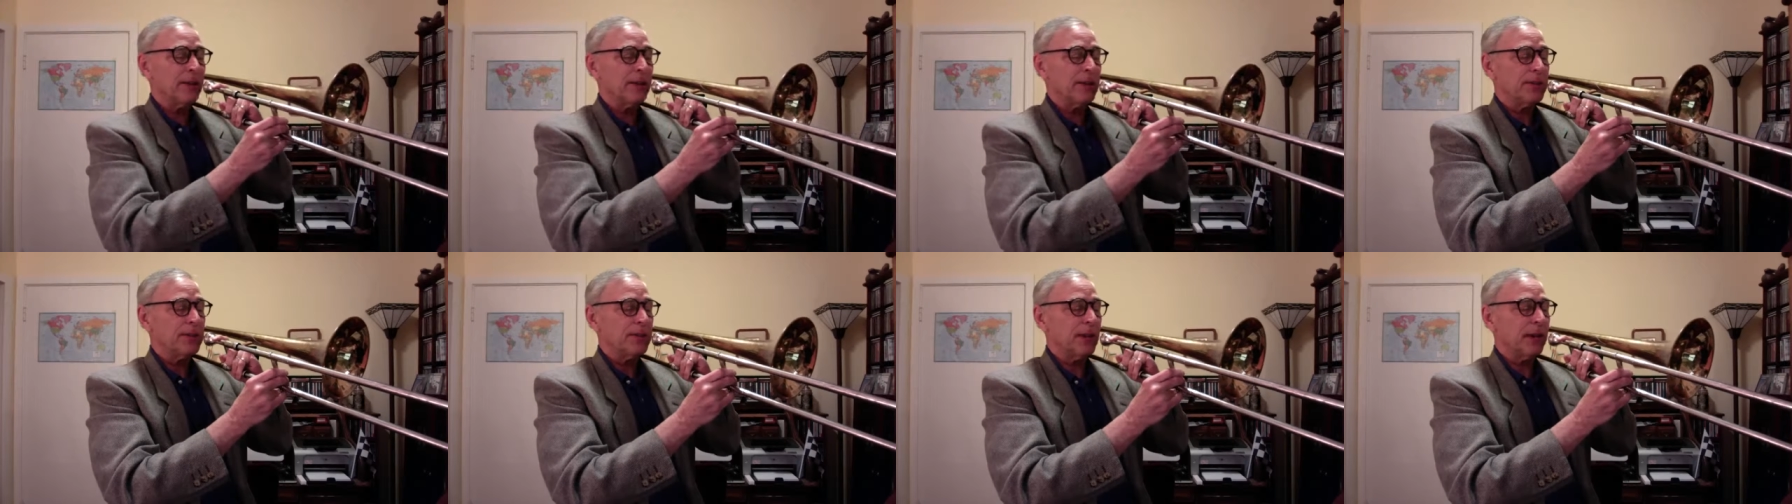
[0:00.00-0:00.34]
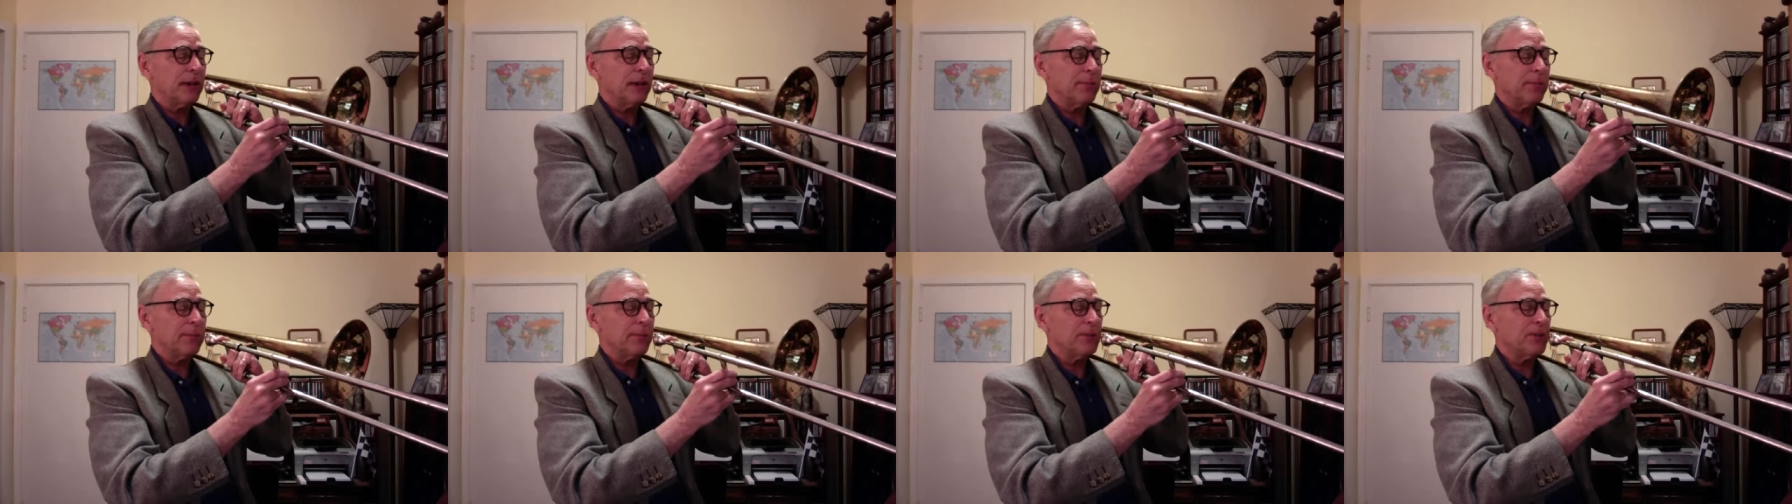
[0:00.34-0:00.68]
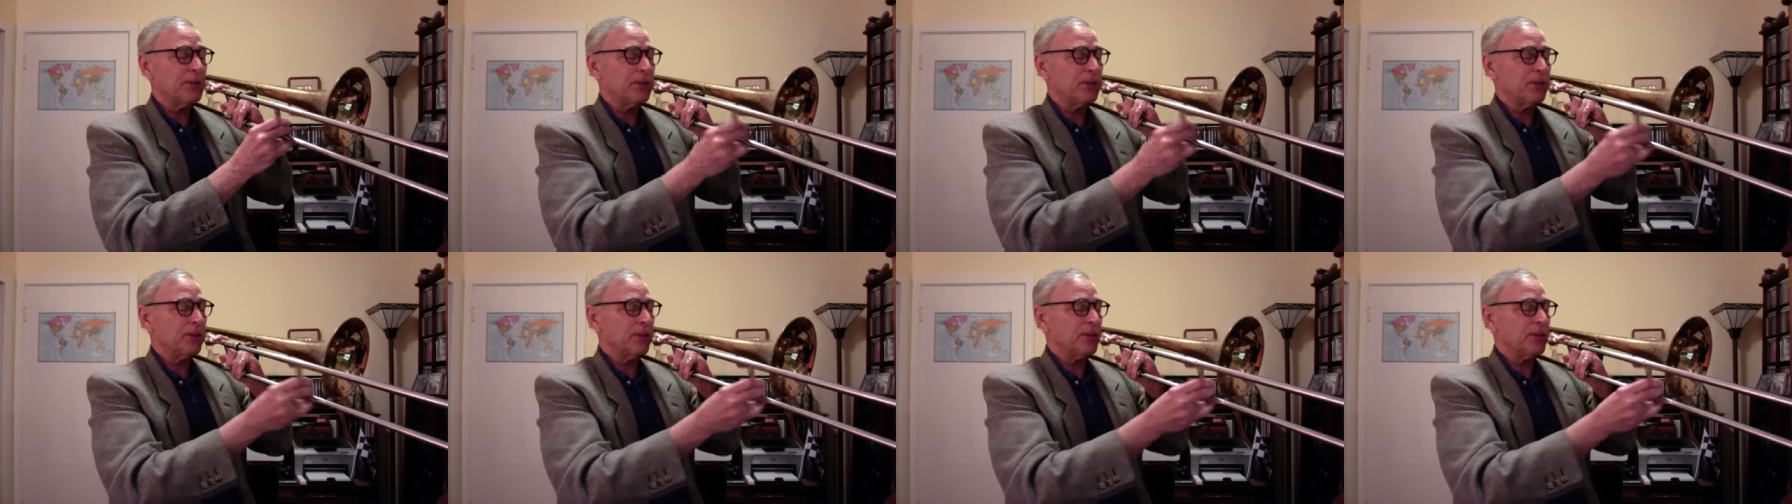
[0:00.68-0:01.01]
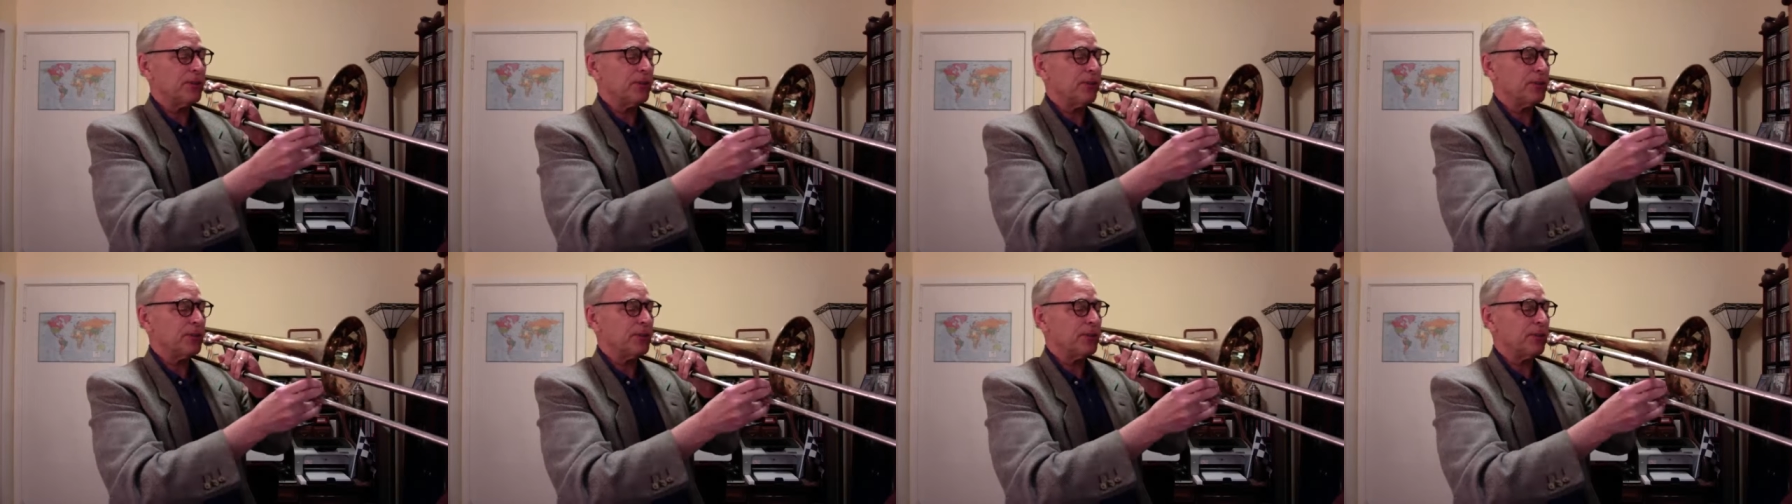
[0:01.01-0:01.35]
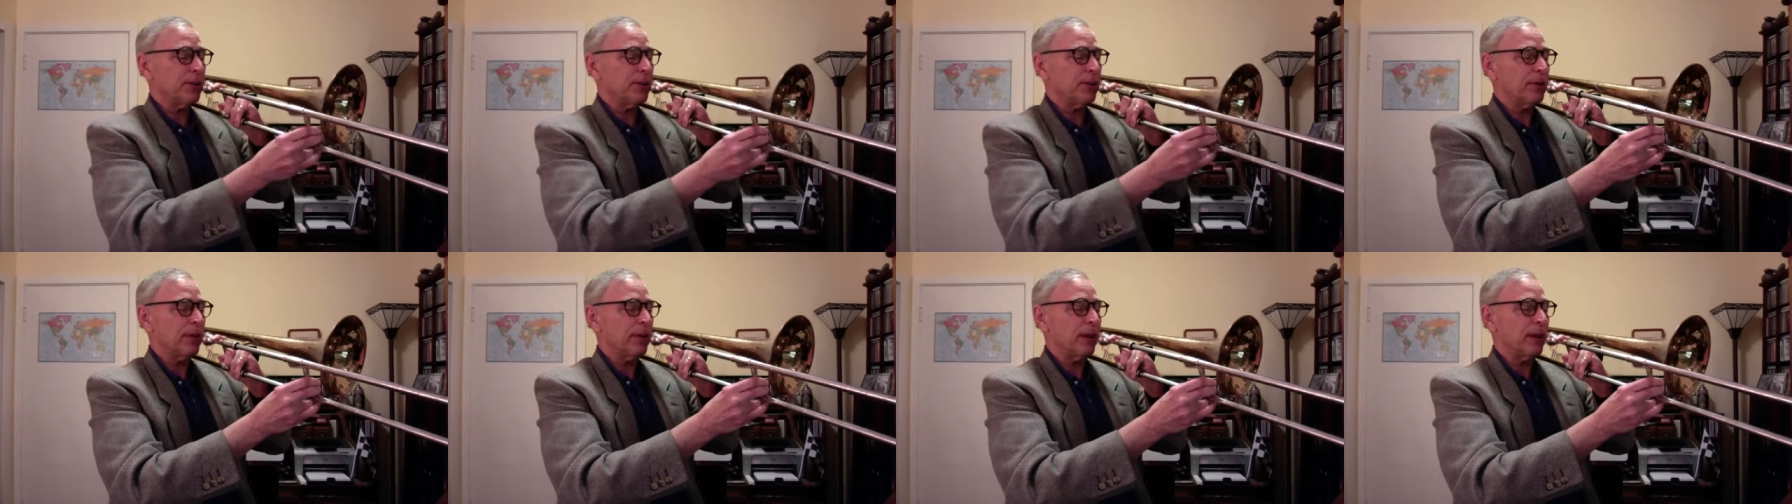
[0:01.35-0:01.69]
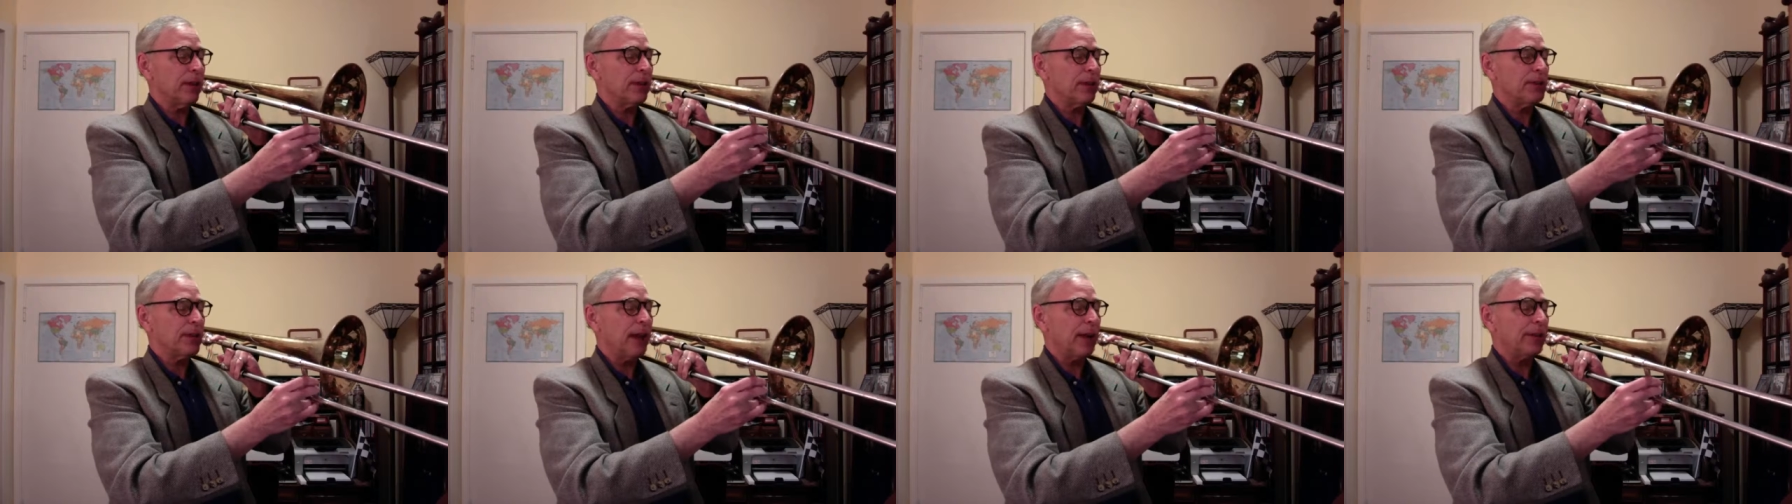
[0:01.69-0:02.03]
Second position, so it's
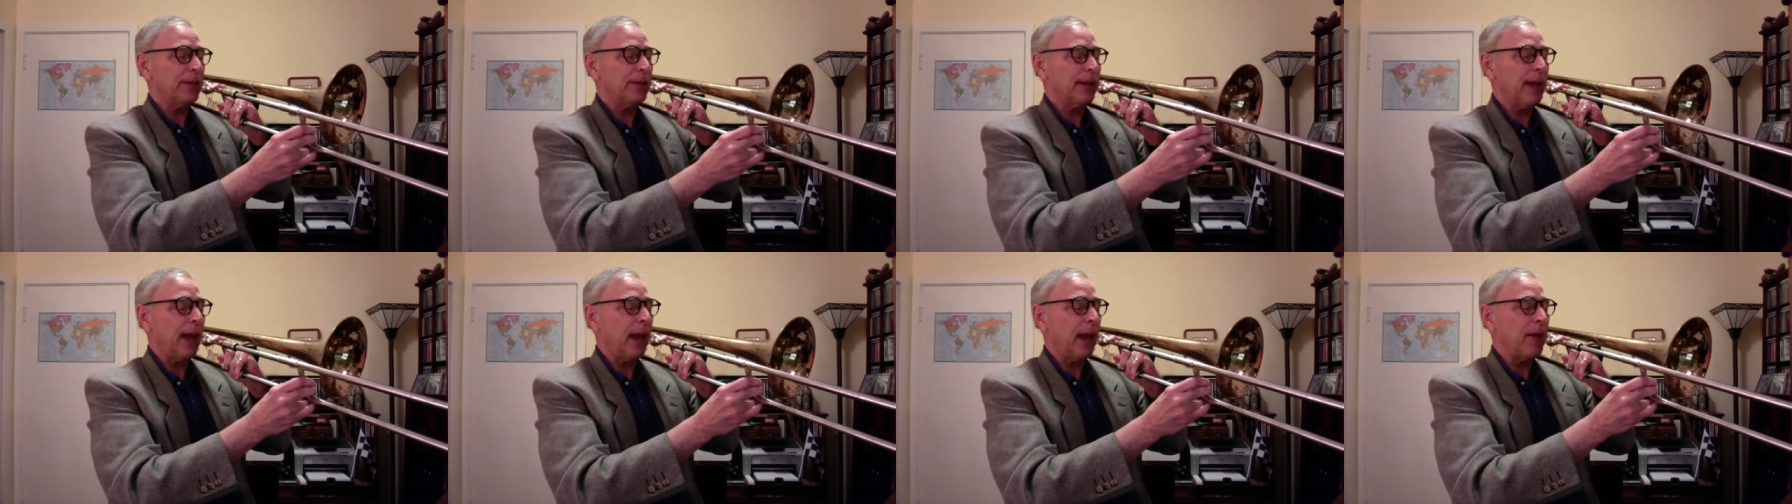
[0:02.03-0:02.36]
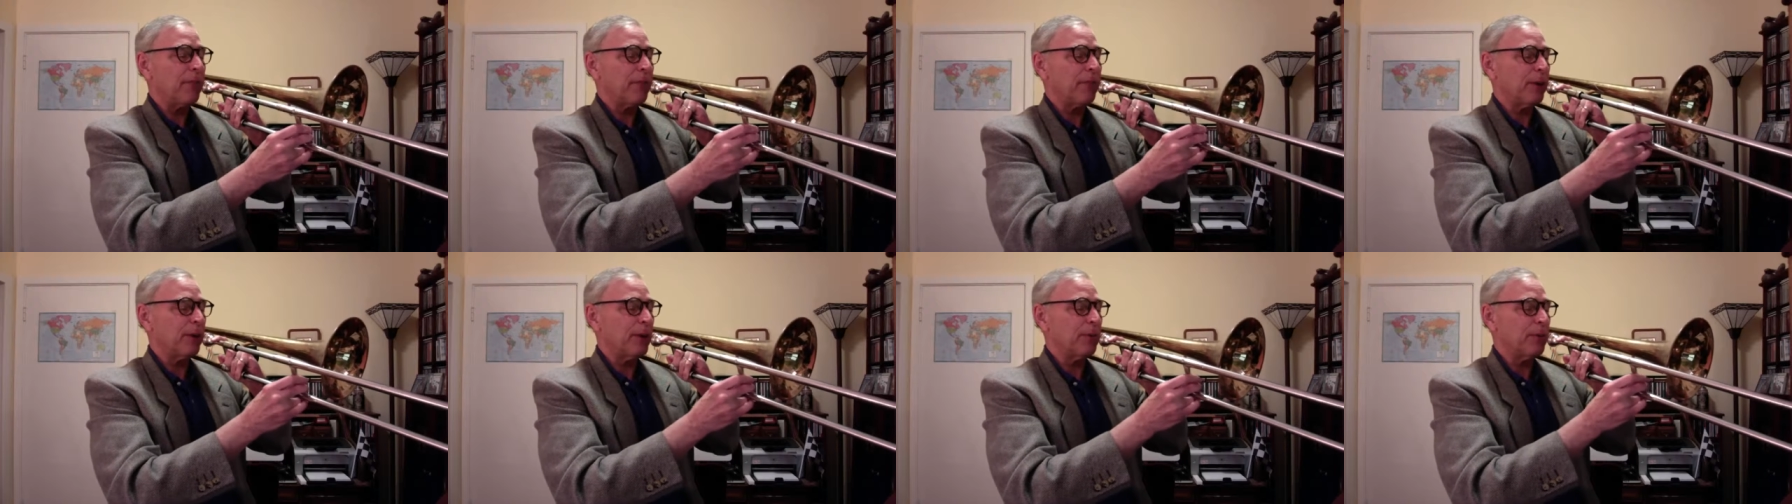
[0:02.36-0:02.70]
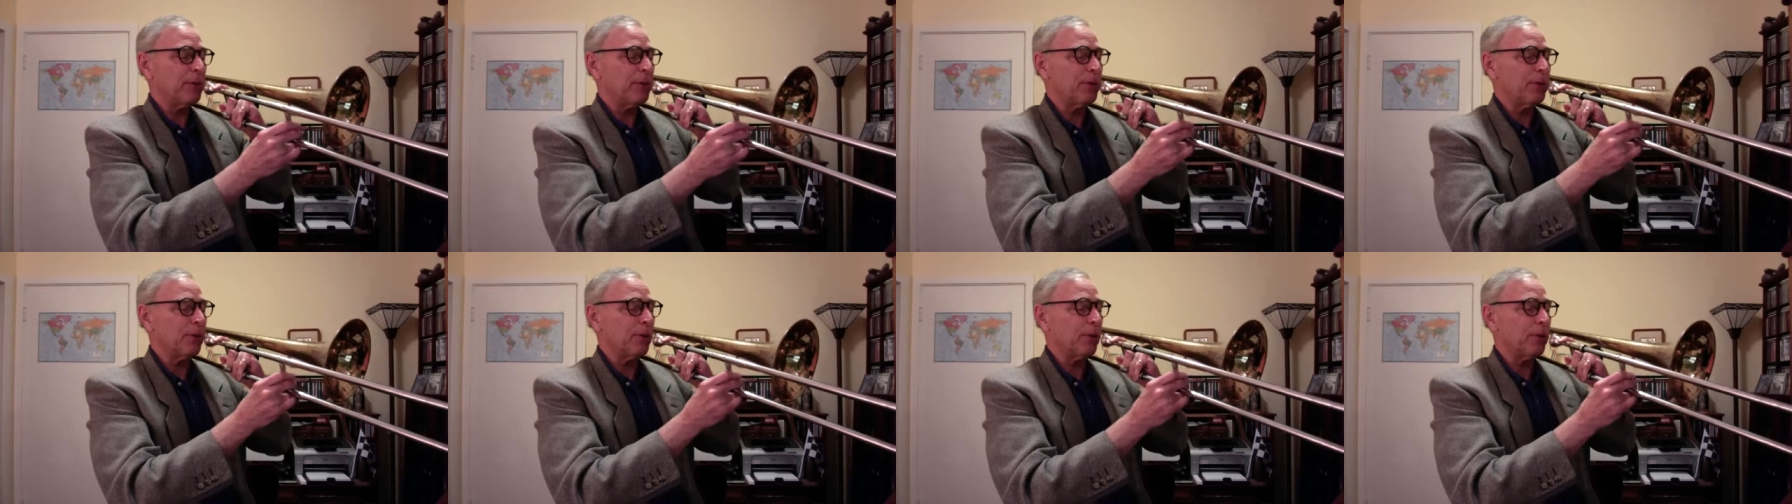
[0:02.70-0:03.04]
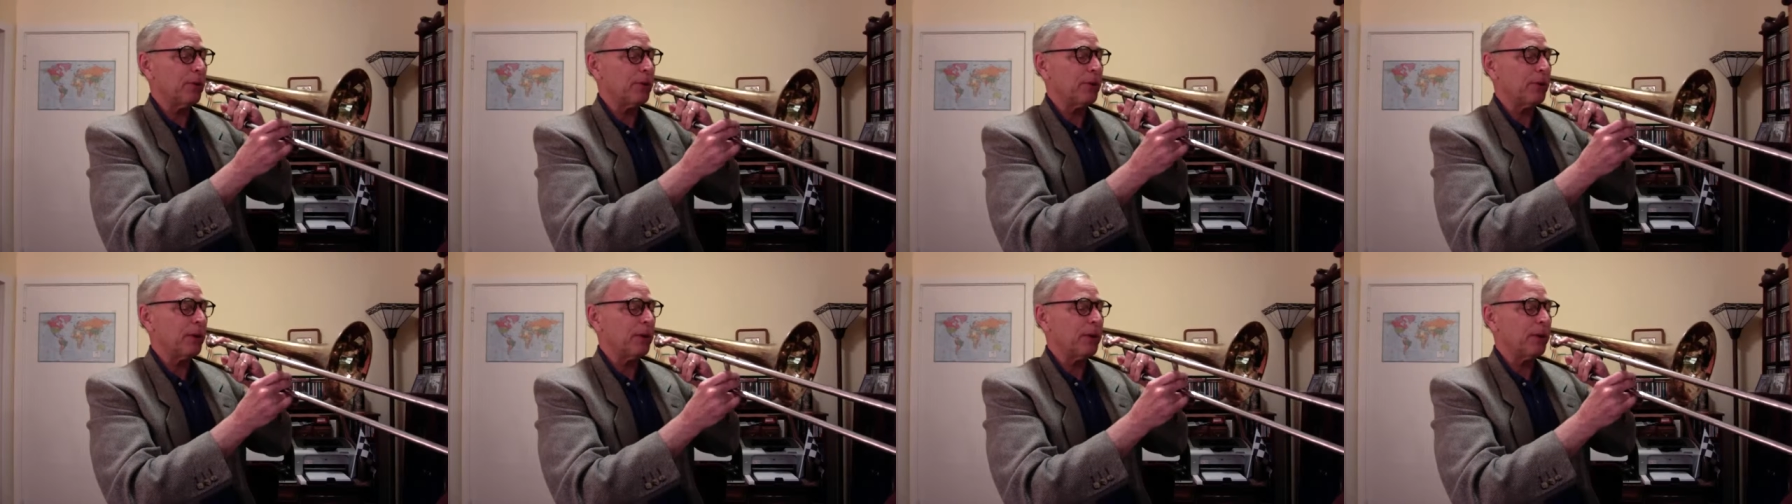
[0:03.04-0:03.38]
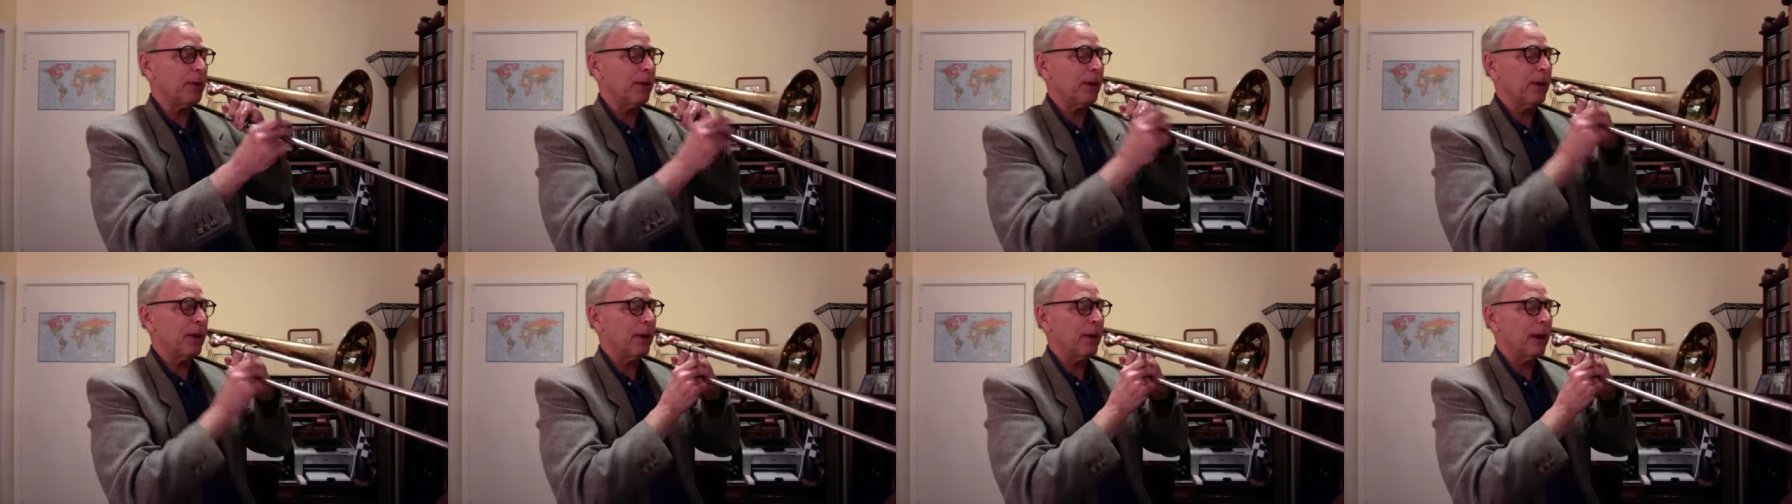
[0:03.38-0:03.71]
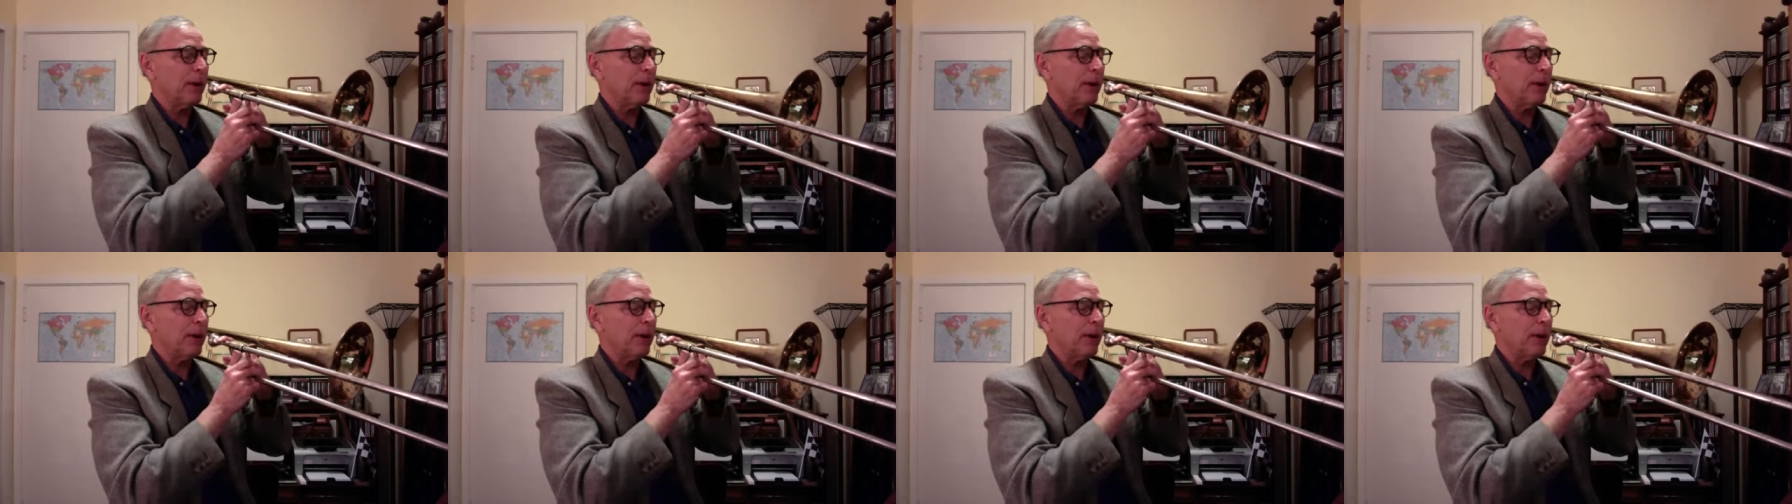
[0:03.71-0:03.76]
exactly halfway between third